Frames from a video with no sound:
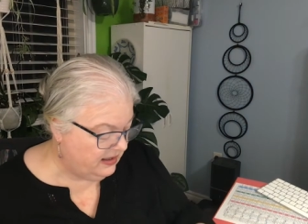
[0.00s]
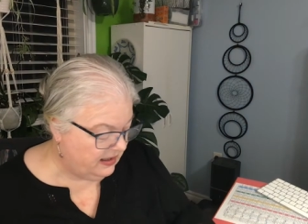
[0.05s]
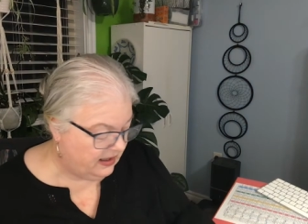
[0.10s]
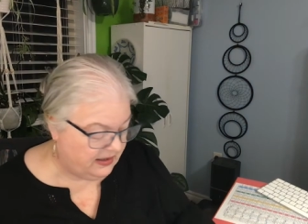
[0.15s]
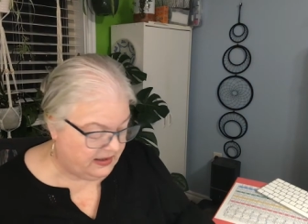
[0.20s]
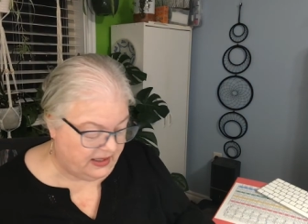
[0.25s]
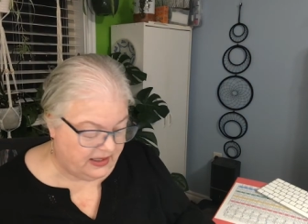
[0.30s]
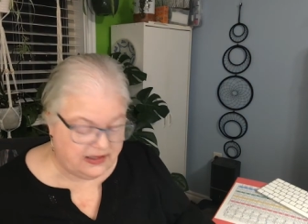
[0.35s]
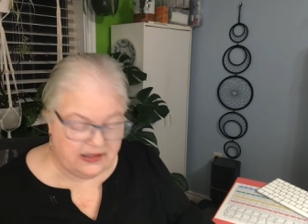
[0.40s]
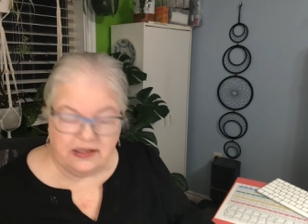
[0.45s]

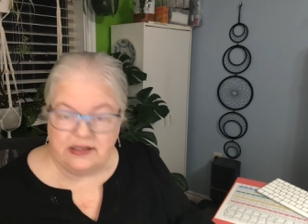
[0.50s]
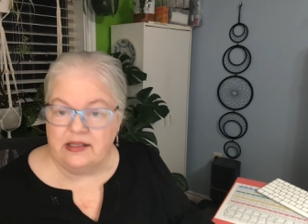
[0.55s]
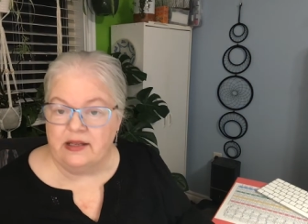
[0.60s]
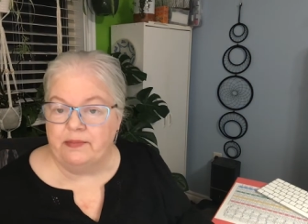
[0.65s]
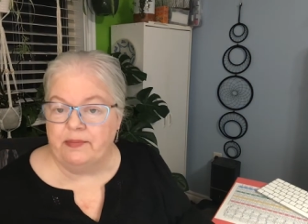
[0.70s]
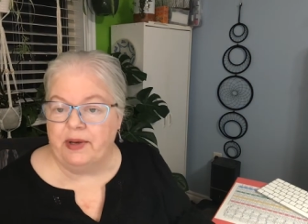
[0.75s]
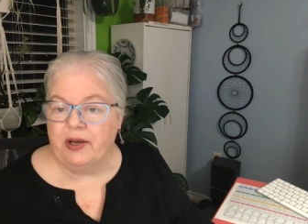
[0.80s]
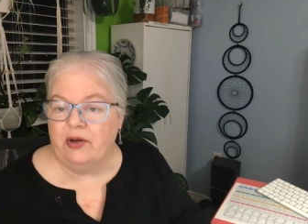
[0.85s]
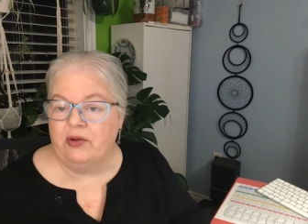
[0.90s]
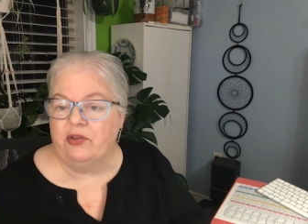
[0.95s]
that this is
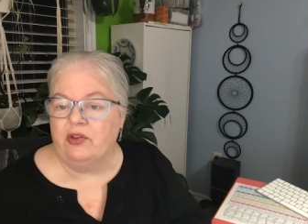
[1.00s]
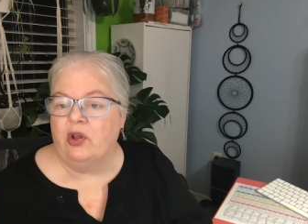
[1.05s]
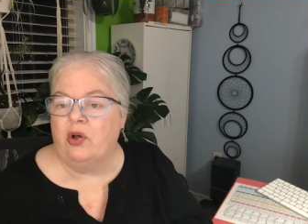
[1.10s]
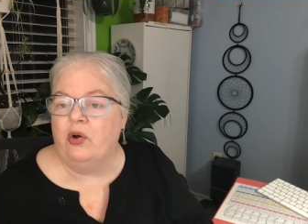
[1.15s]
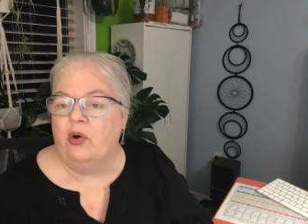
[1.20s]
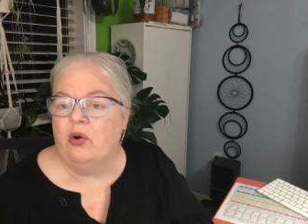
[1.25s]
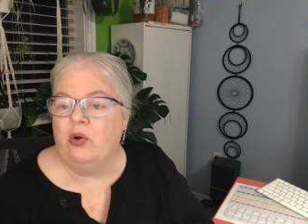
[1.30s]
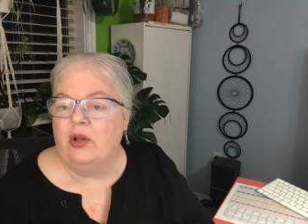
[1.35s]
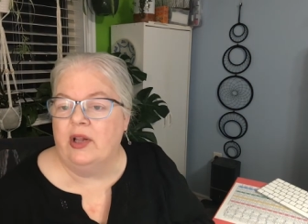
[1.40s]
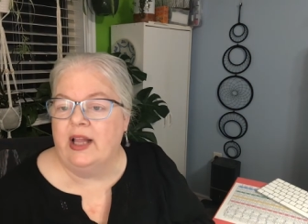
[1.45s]
about the
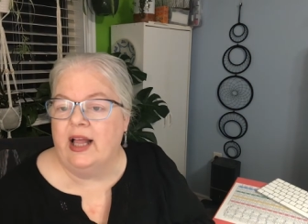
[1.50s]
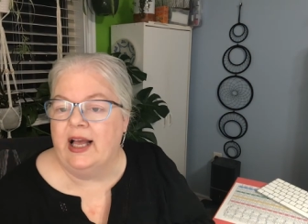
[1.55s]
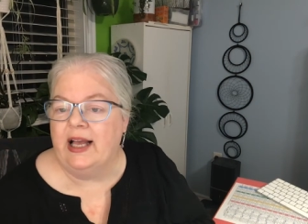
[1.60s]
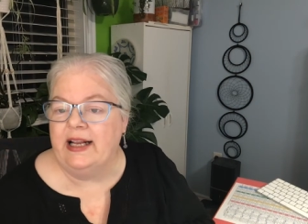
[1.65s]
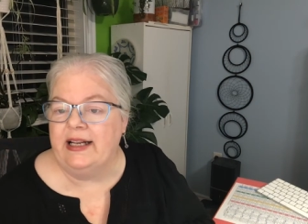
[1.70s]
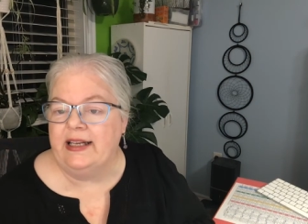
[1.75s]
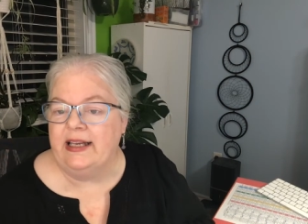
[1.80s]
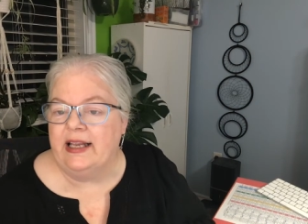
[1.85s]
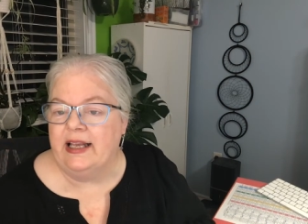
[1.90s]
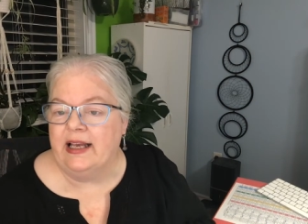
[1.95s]
whole
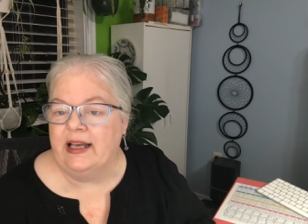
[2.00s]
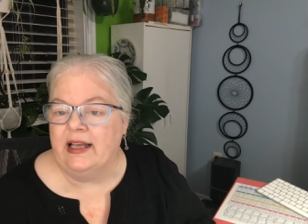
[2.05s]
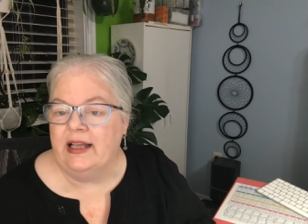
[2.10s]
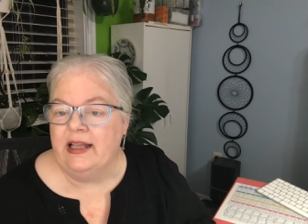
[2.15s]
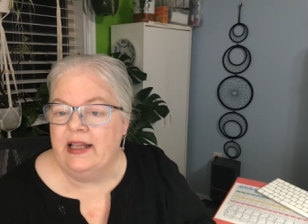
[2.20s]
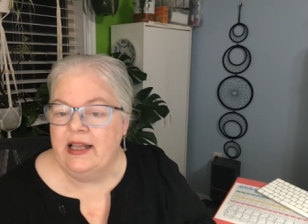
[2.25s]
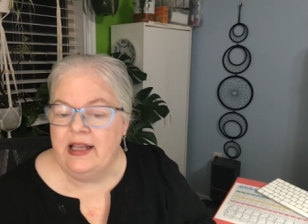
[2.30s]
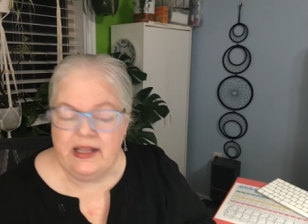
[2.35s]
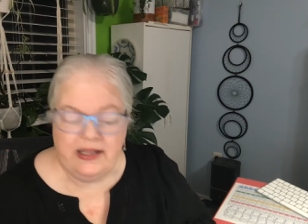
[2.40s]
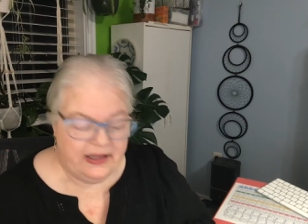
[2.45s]
idea
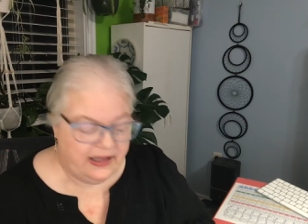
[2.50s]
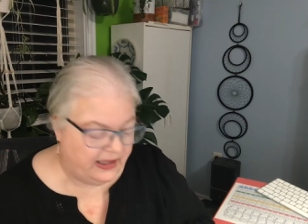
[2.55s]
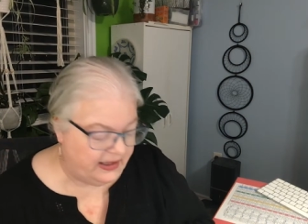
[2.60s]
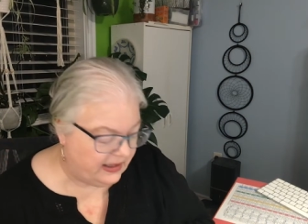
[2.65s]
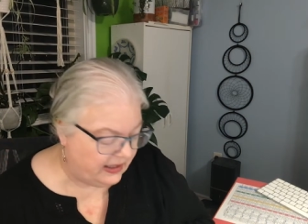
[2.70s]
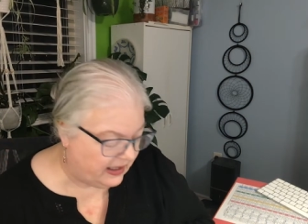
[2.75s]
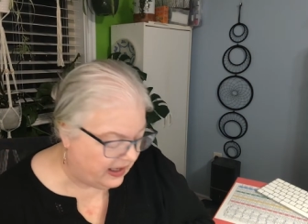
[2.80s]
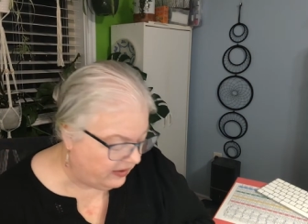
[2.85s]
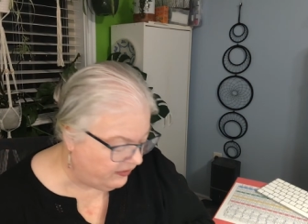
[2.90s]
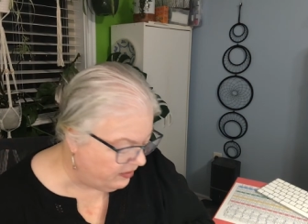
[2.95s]
that
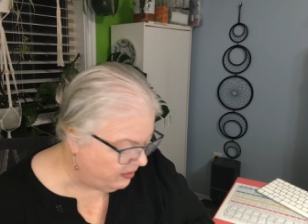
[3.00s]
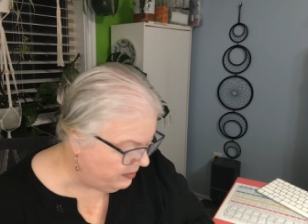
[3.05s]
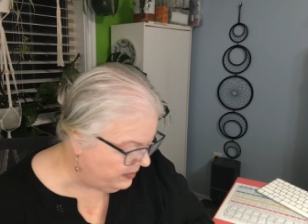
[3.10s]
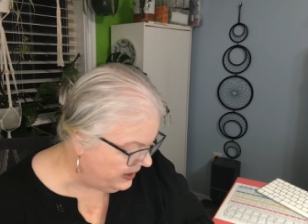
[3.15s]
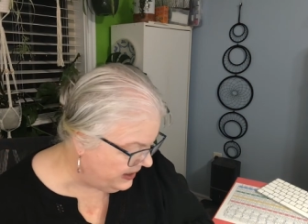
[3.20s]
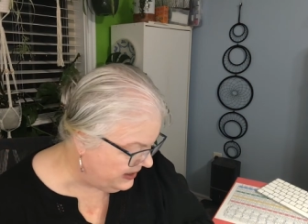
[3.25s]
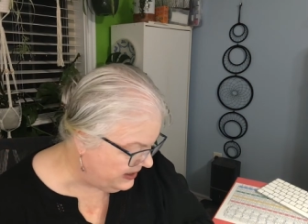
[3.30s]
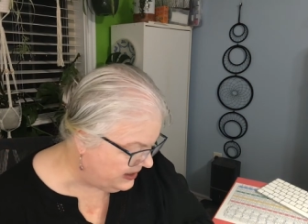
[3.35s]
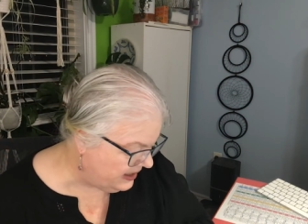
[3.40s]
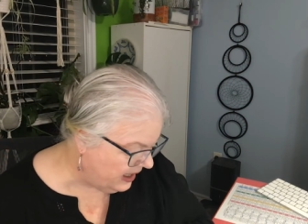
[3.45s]
the
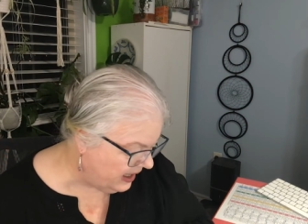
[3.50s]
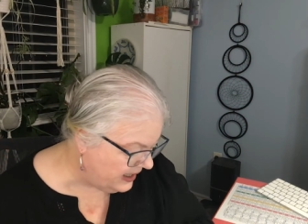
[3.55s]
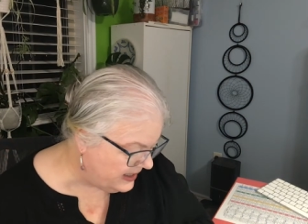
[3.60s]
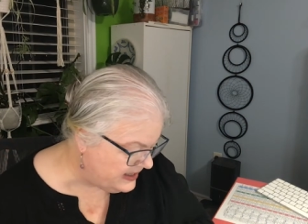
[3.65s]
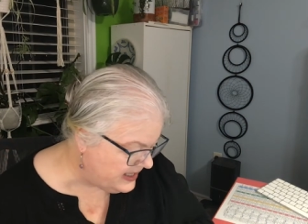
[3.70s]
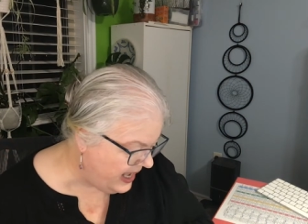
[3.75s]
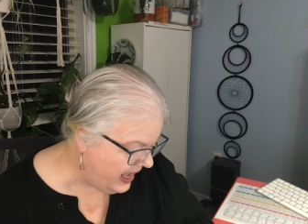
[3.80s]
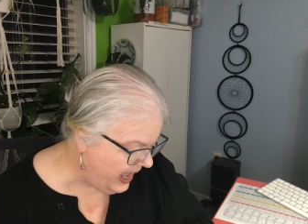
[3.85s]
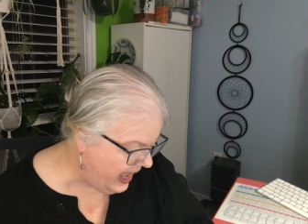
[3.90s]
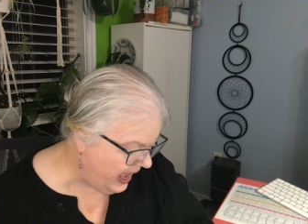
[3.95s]
government
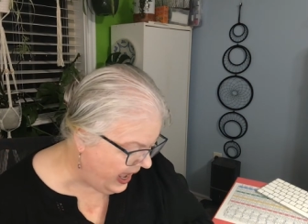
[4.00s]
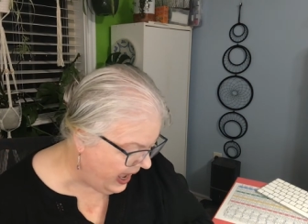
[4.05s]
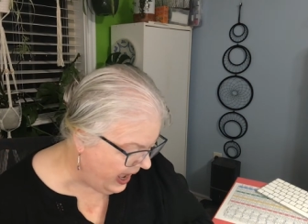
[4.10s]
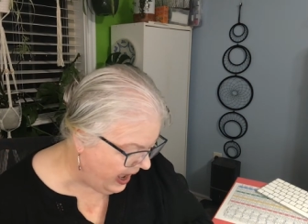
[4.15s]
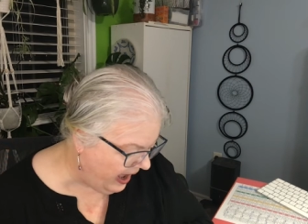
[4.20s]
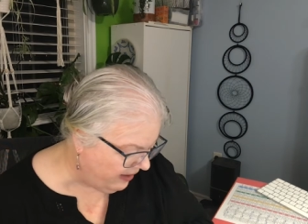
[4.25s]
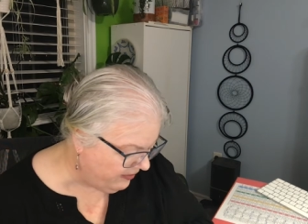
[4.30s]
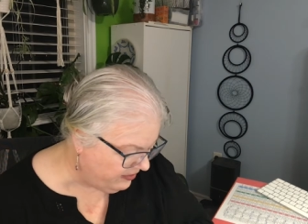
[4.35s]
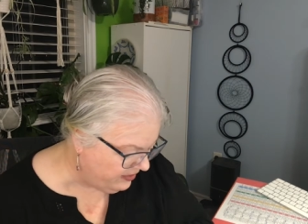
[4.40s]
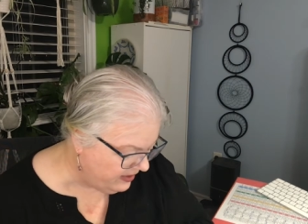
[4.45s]
does
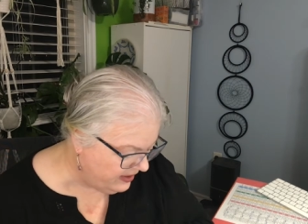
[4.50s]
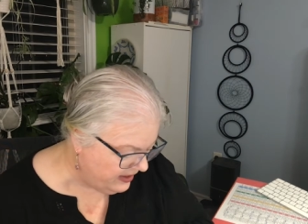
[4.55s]
have